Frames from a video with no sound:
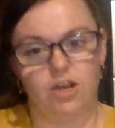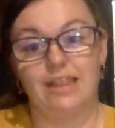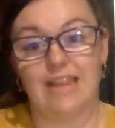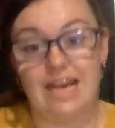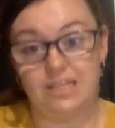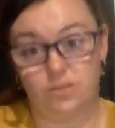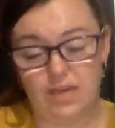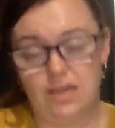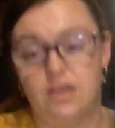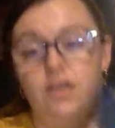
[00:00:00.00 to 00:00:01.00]
last
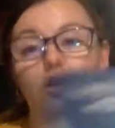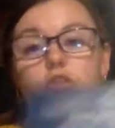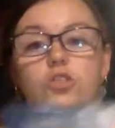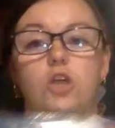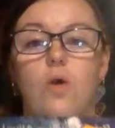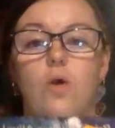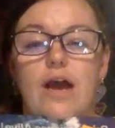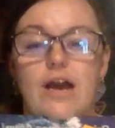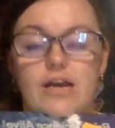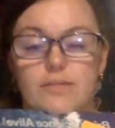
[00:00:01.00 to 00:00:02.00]
week. So
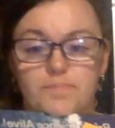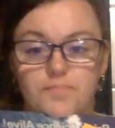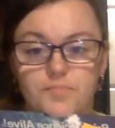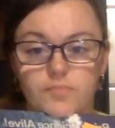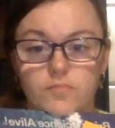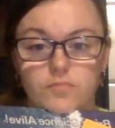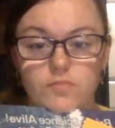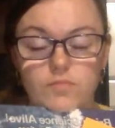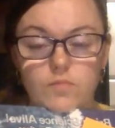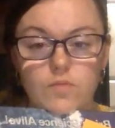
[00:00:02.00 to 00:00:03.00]

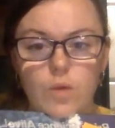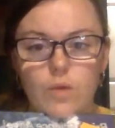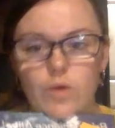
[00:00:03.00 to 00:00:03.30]
we